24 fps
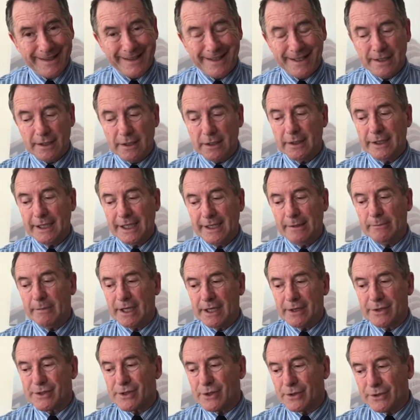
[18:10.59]
uh,
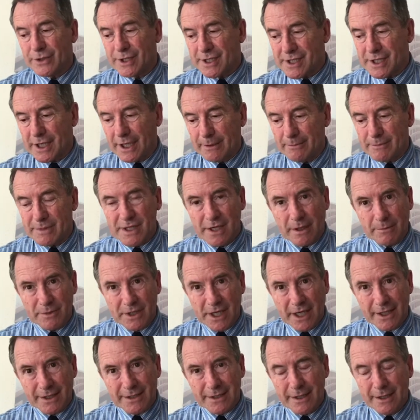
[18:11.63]
emails on the same
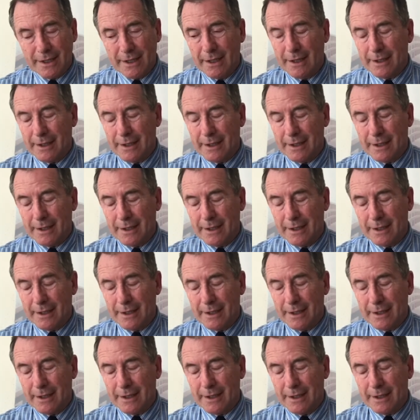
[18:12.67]
subject.